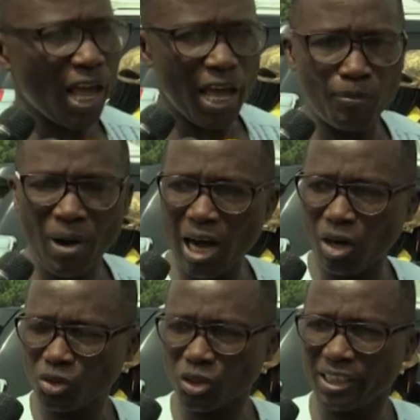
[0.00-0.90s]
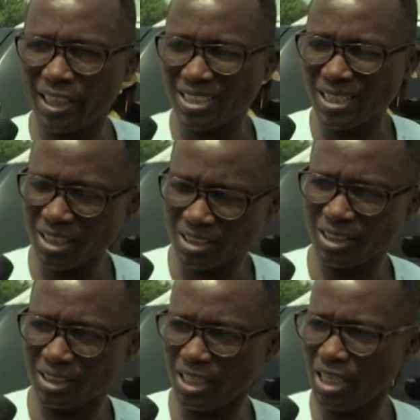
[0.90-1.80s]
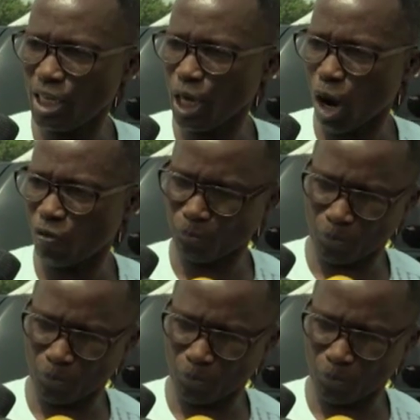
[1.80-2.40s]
about the sanctity of